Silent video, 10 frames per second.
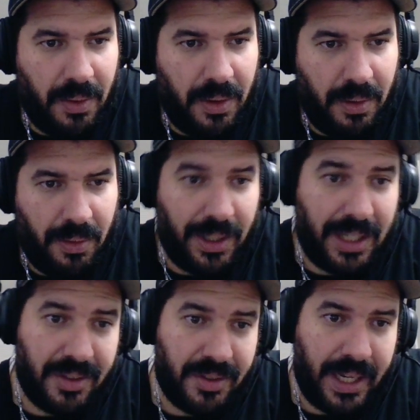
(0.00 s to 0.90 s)
well, that
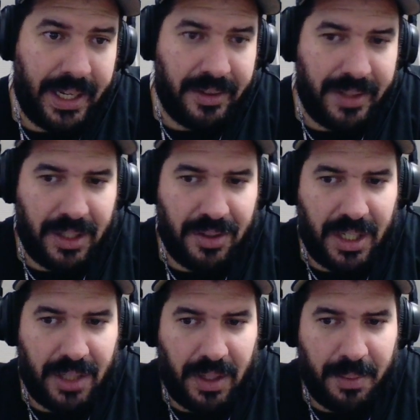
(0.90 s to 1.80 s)
just hangs the
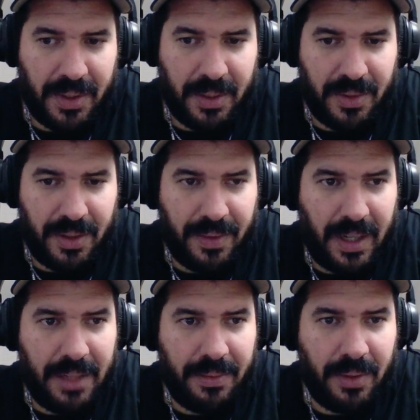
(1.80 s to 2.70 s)
exchange, right? Bishop
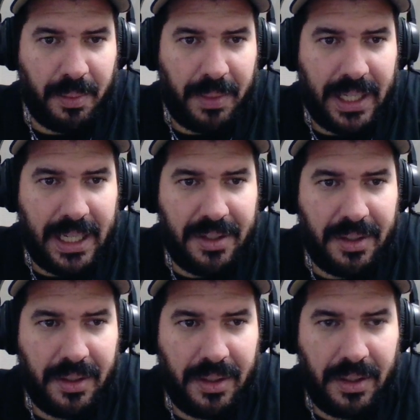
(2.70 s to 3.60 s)
c5, rook b8.
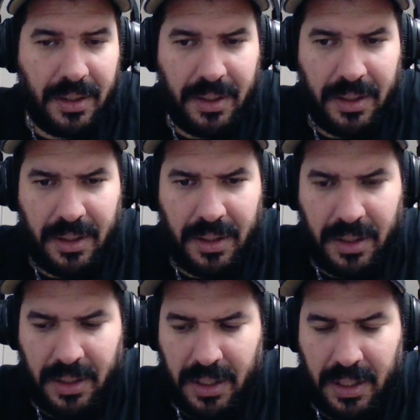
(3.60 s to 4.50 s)

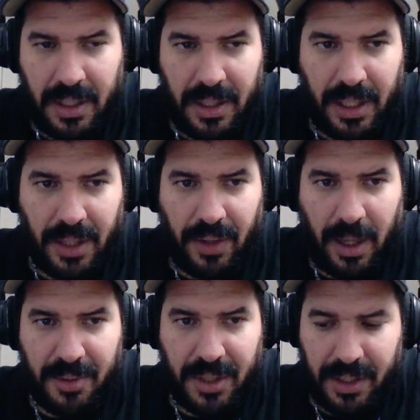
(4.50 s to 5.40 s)
The other
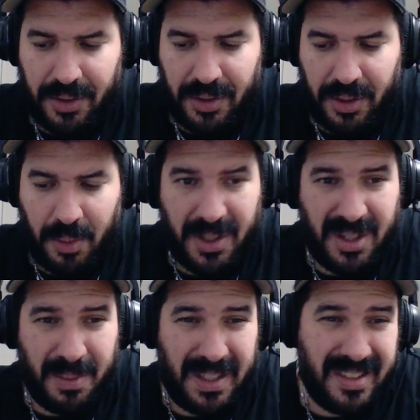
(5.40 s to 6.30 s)
option here is to go
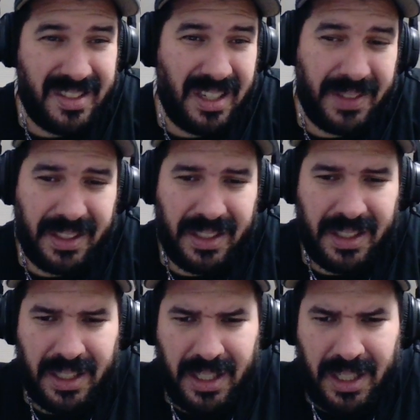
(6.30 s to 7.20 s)
bishop e7,
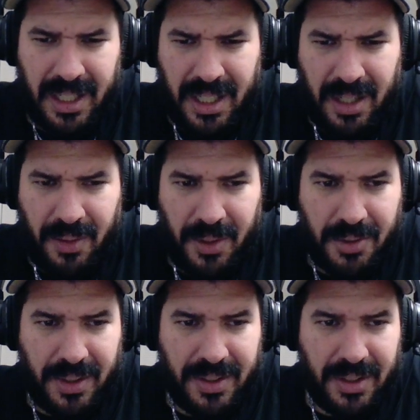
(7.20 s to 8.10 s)

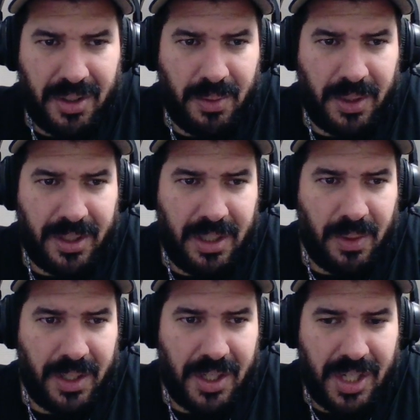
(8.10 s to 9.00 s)
which runs into rook
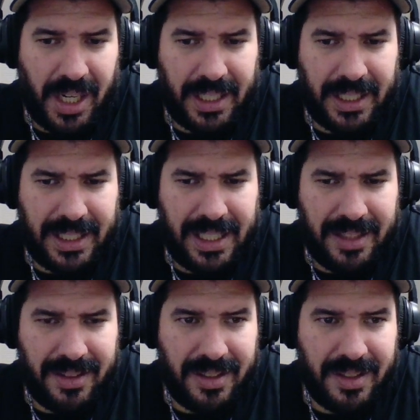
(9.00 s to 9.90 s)
d1 check, king
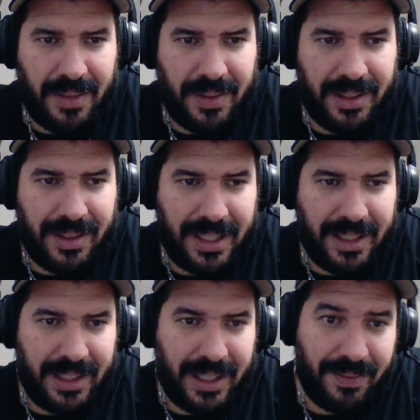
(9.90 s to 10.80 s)
c7,
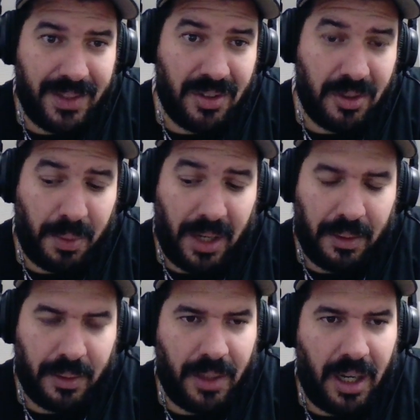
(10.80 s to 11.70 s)
and yeah, this is a
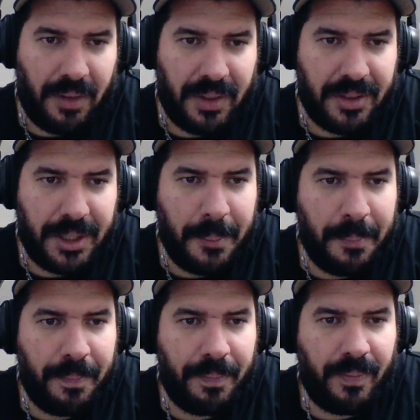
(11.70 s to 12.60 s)
problem, obviously.
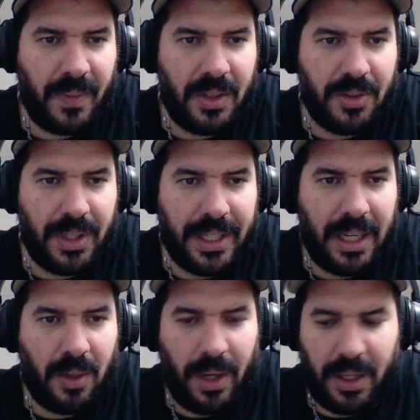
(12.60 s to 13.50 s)
So you
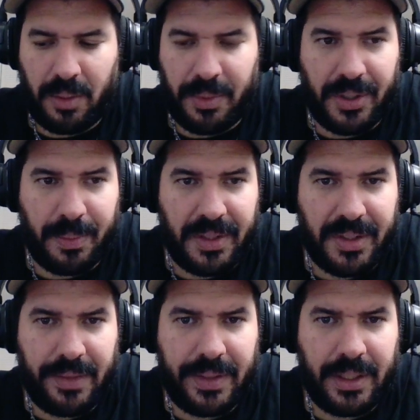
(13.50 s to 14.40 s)
can't quite go bishop
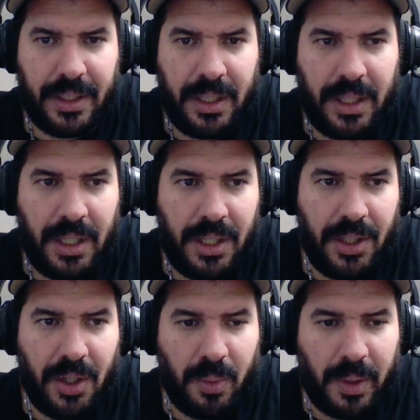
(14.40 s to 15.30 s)
e7.
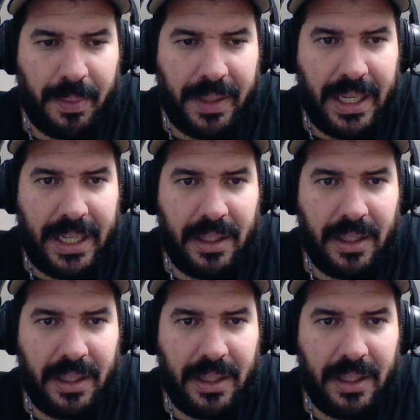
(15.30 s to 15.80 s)
You go rook b8,